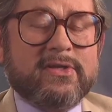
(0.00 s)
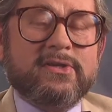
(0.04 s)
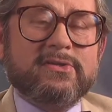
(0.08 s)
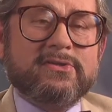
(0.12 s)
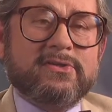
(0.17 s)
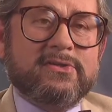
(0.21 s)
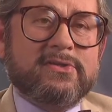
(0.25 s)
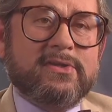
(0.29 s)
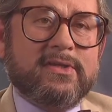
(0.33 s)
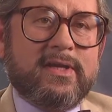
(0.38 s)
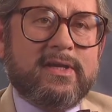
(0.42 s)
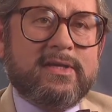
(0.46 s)

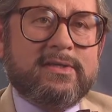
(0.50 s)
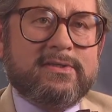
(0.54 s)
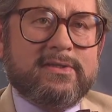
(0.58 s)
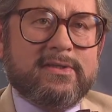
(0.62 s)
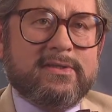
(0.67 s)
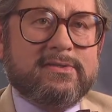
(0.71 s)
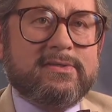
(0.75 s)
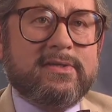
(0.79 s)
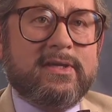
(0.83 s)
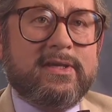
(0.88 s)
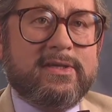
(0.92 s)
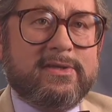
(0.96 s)
answer to that
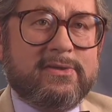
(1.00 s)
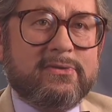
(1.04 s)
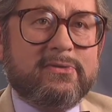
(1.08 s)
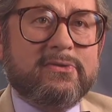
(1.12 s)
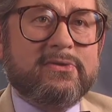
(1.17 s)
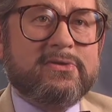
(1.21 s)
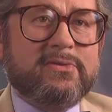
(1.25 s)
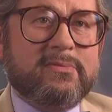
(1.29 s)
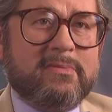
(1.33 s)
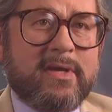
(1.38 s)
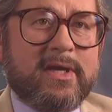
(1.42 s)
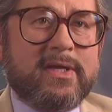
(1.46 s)
is in
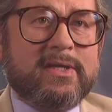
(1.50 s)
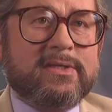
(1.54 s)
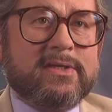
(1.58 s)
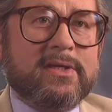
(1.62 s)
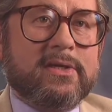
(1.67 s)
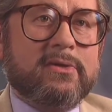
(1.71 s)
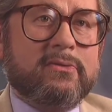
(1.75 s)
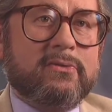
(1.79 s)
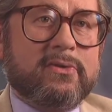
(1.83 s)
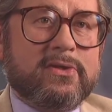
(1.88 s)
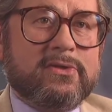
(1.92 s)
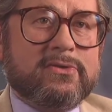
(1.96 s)
order to make
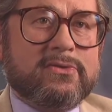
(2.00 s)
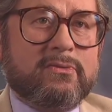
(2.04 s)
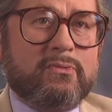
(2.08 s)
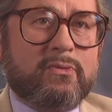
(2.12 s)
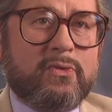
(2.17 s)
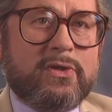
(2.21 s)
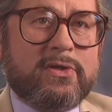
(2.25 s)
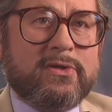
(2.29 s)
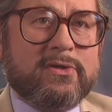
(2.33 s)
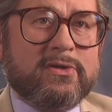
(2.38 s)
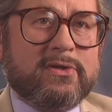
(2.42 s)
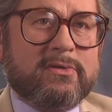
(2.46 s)
Darwinism
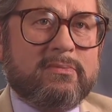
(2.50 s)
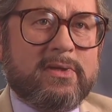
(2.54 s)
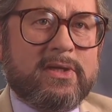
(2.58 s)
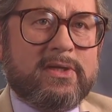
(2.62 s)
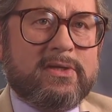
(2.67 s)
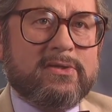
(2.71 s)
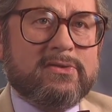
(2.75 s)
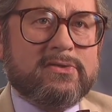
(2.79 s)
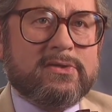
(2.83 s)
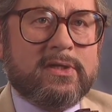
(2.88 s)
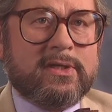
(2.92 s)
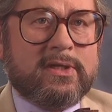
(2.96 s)
work,
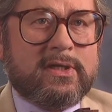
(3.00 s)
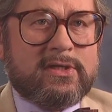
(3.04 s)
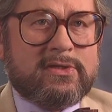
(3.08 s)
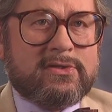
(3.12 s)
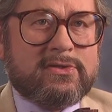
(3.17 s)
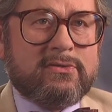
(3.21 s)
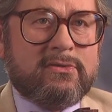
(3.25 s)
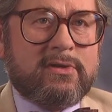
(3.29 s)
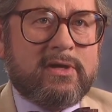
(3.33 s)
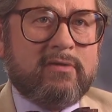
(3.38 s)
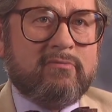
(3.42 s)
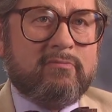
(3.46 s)
because
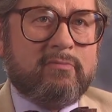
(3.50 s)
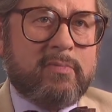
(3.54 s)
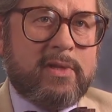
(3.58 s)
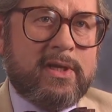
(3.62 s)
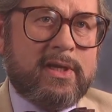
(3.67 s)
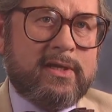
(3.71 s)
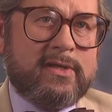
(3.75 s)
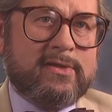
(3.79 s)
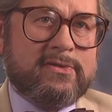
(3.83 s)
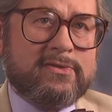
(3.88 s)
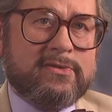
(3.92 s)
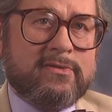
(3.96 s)
unless you have
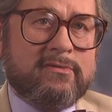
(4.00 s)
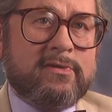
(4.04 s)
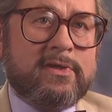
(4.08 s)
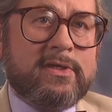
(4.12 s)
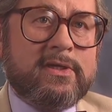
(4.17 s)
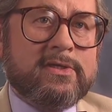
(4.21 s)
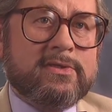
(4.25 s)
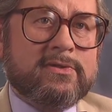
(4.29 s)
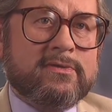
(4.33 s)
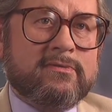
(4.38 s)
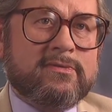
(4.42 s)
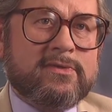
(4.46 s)
billions of
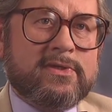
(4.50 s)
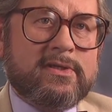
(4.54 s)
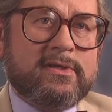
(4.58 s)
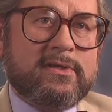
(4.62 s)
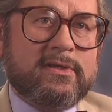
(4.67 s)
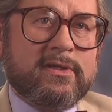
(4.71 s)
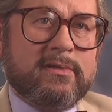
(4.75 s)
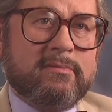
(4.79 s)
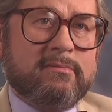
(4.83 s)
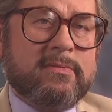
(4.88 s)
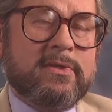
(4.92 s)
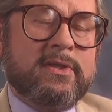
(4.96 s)
years of
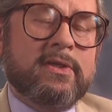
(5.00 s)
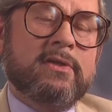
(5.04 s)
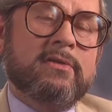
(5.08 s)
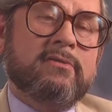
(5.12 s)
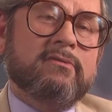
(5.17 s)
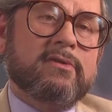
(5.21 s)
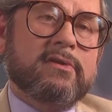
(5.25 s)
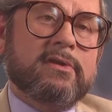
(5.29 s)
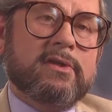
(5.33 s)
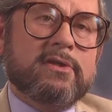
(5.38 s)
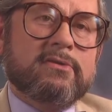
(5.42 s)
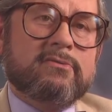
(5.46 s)
time
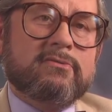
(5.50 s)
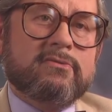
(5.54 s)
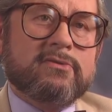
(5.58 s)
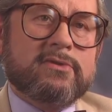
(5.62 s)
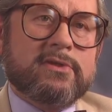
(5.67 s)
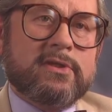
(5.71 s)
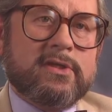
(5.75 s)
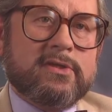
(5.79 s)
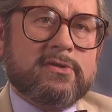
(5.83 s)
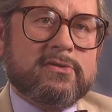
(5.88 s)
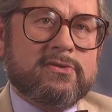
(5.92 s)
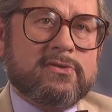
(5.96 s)
for natural
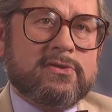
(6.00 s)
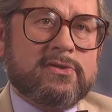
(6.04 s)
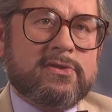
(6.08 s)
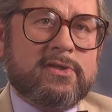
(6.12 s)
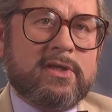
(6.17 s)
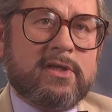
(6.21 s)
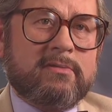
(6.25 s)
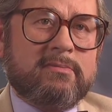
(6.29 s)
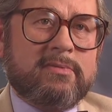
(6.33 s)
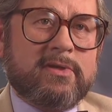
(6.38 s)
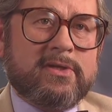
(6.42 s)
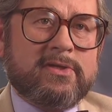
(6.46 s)
selection to
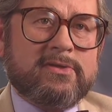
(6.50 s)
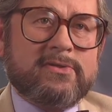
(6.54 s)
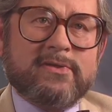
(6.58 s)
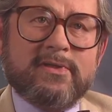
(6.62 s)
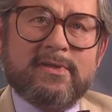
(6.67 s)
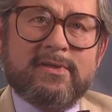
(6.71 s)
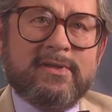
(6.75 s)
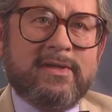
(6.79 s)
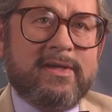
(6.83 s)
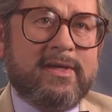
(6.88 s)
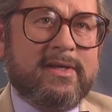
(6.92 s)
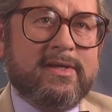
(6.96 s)
take place
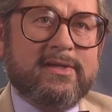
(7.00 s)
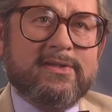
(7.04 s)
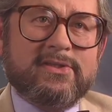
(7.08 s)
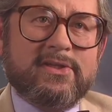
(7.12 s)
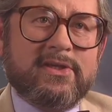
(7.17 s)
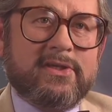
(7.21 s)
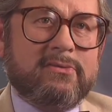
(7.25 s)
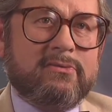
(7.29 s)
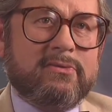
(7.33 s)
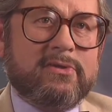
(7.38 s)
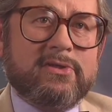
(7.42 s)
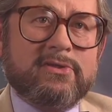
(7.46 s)
in,
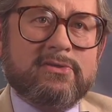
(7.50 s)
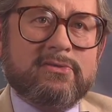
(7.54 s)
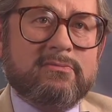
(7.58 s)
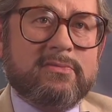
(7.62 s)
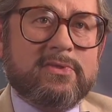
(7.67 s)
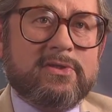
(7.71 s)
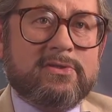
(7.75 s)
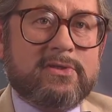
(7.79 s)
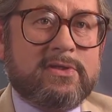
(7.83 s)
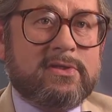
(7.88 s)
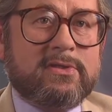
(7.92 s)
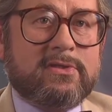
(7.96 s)
Darwinism
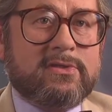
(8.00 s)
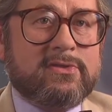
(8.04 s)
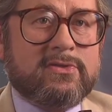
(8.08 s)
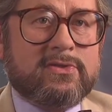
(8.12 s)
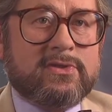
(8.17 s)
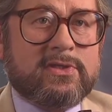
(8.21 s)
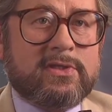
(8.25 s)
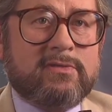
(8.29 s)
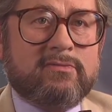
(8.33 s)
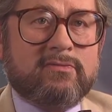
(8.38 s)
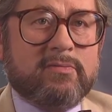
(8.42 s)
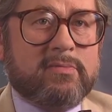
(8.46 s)
is
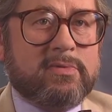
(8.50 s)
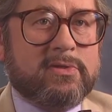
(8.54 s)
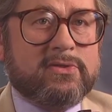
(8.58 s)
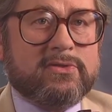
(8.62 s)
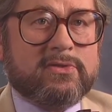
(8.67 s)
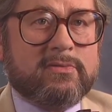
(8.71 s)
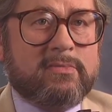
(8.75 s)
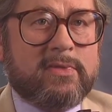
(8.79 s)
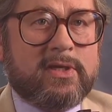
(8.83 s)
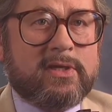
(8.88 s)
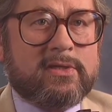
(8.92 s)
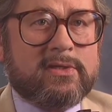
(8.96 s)
inconceivable as
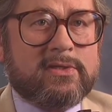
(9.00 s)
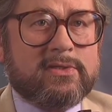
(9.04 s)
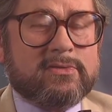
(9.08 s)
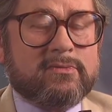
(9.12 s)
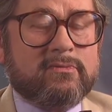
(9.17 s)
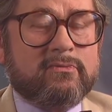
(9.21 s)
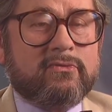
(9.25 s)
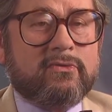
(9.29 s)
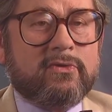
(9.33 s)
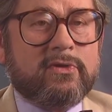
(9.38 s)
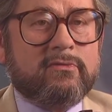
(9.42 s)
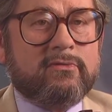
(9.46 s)
a
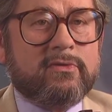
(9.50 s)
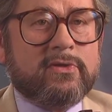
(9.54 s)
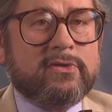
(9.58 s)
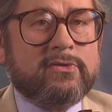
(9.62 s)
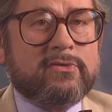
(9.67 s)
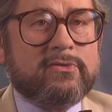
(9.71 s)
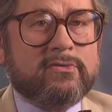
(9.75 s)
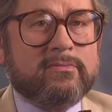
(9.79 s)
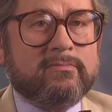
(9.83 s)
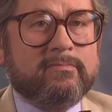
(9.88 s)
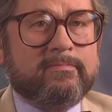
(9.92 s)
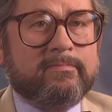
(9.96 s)
mechanism for
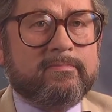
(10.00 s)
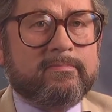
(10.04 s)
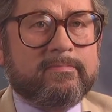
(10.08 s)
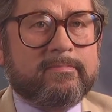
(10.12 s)
evolution.